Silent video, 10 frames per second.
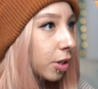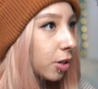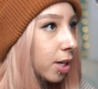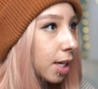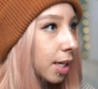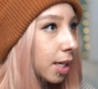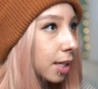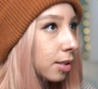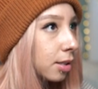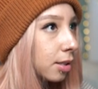cute it
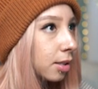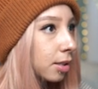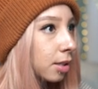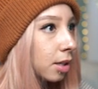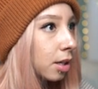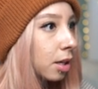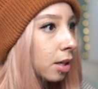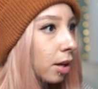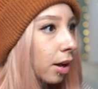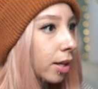is.
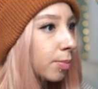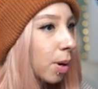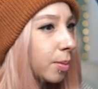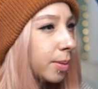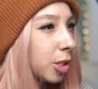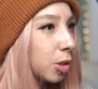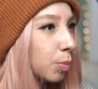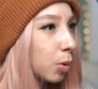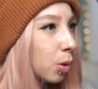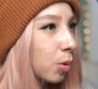It's probably
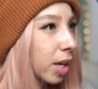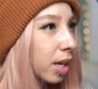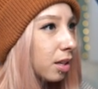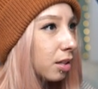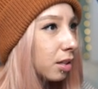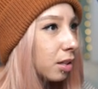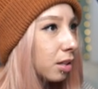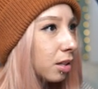just broken.